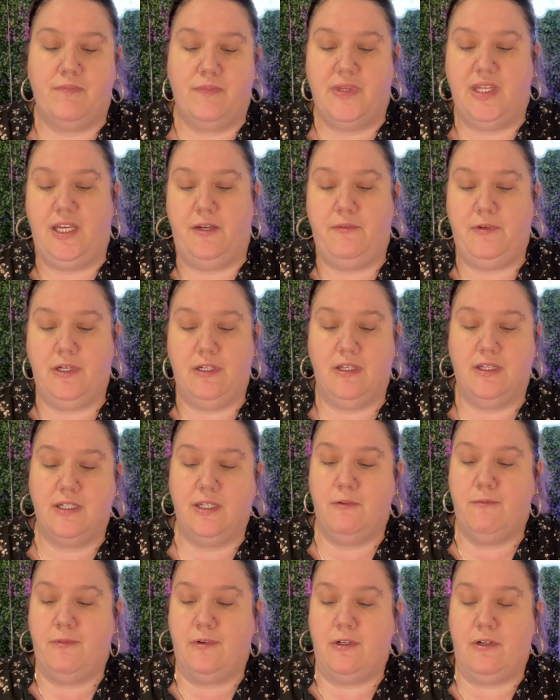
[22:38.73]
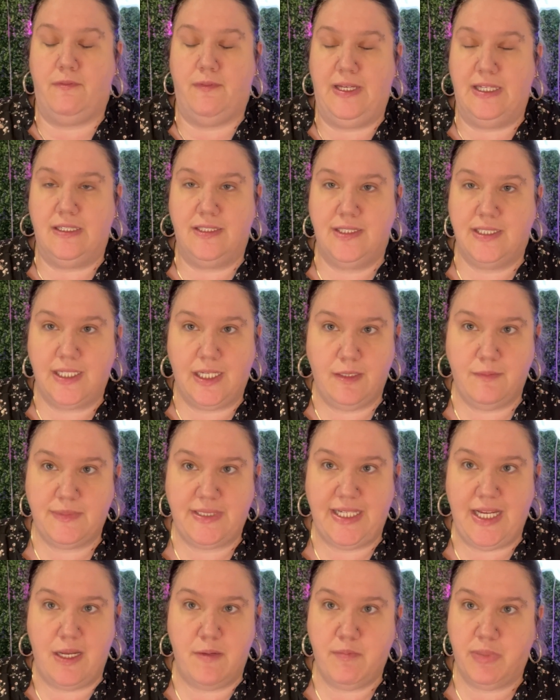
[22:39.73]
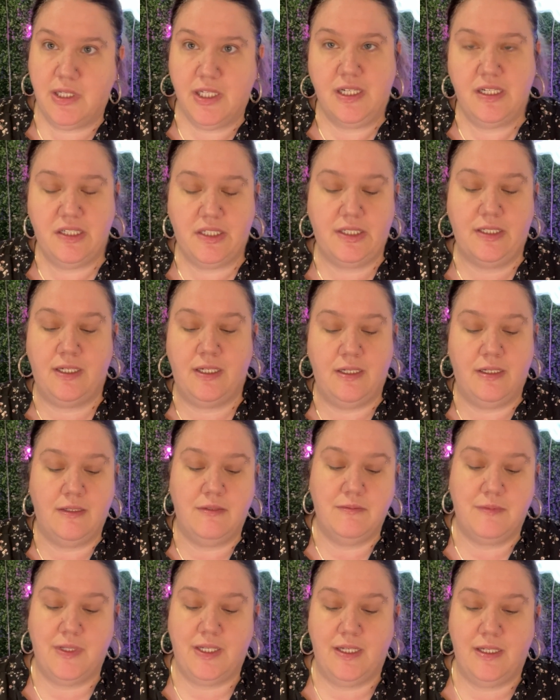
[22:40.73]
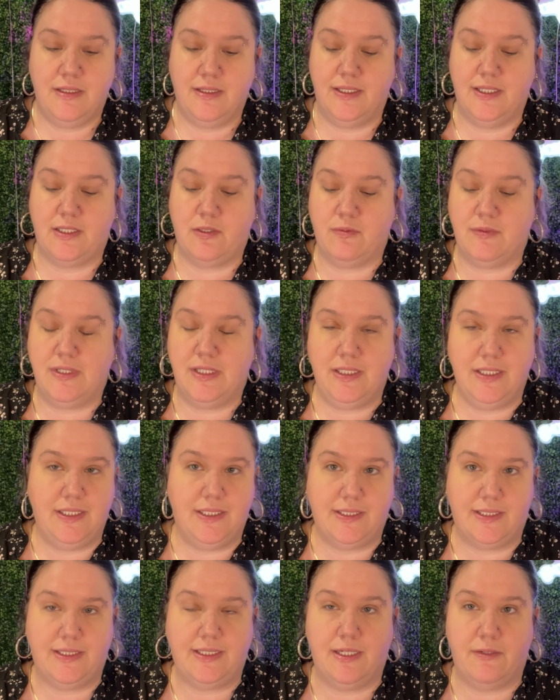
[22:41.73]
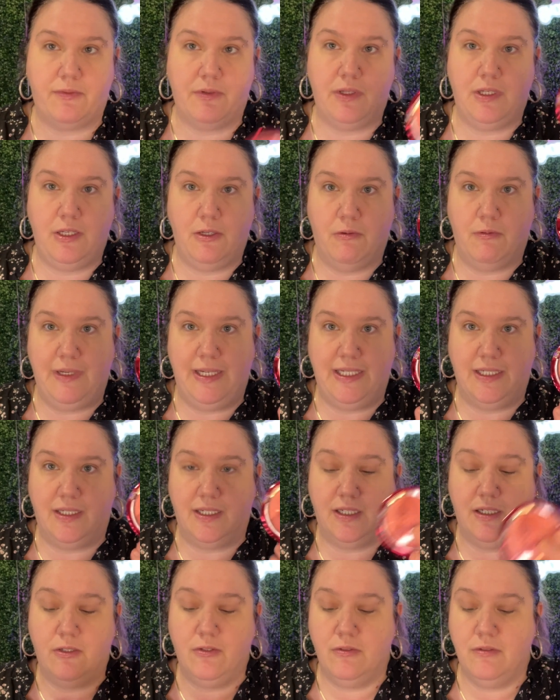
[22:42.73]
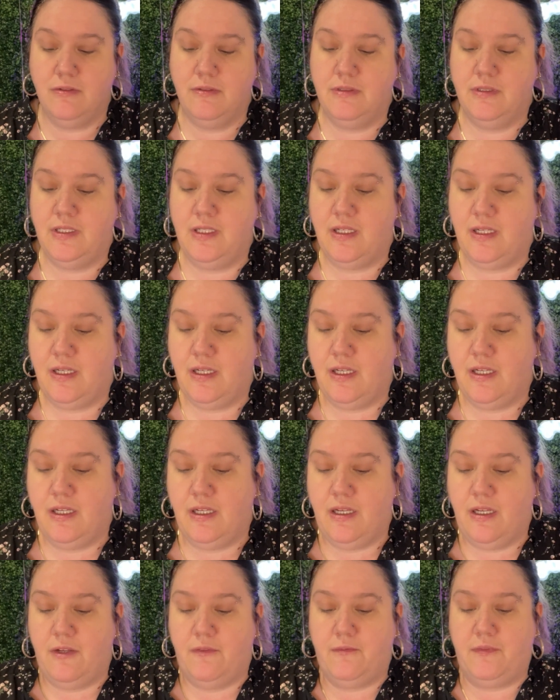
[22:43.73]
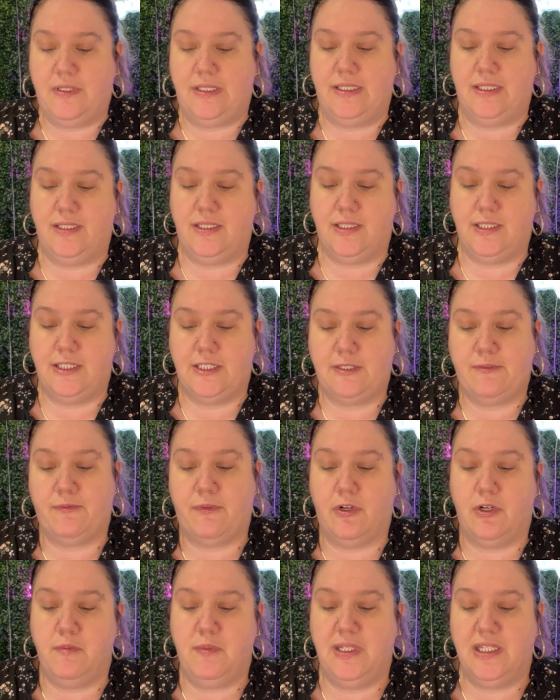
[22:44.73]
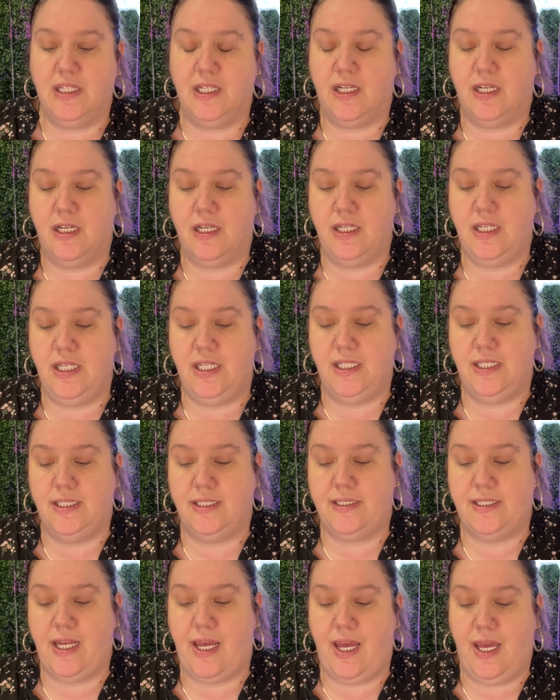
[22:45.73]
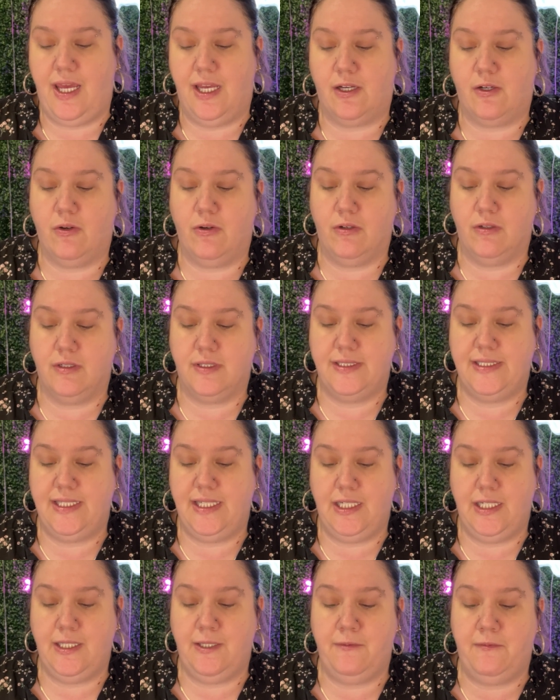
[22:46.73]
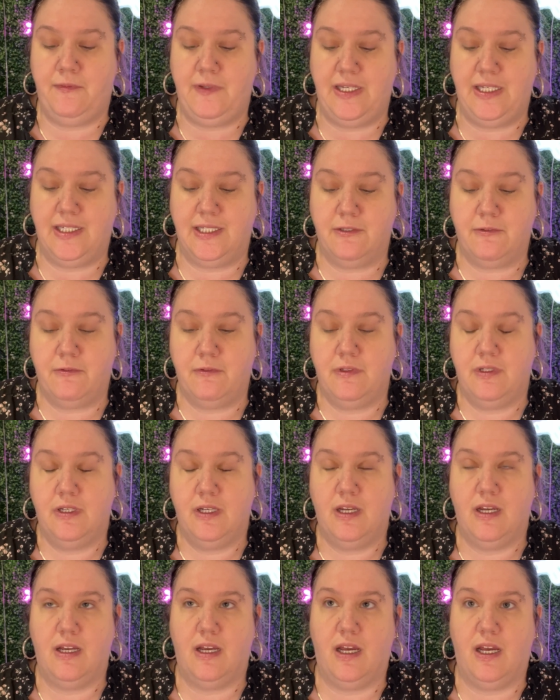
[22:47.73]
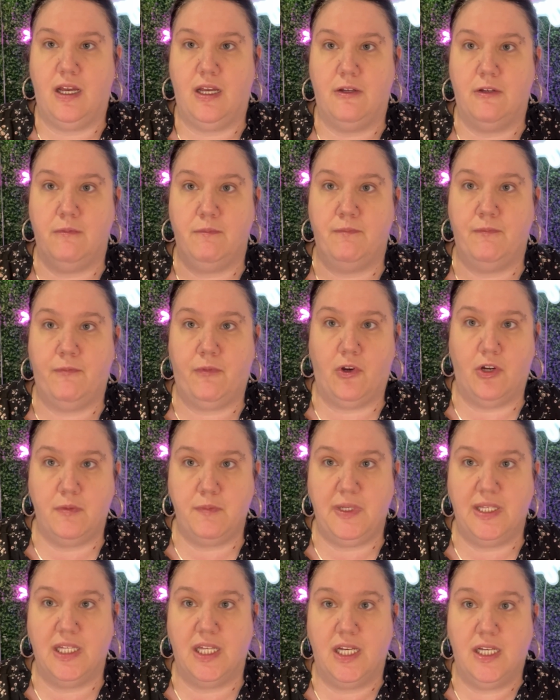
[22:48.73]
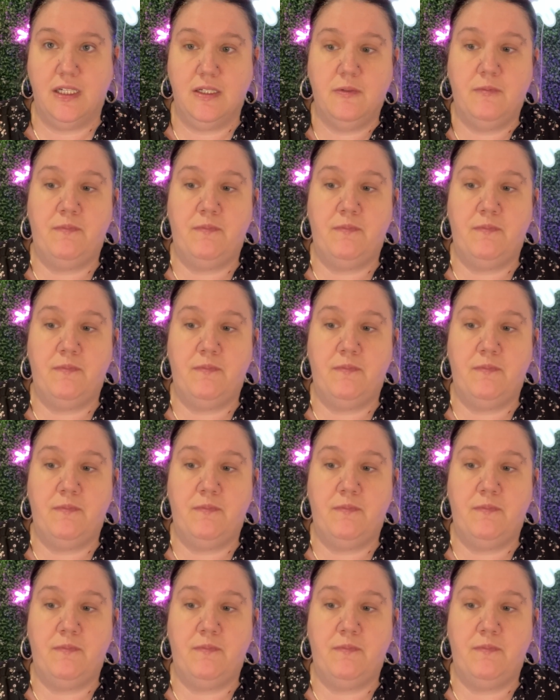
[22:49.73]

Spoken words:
If you're looking for a Valentine's Day blush, this one is definitely a way to go. Physician's Formula is a cruelty vegan formula.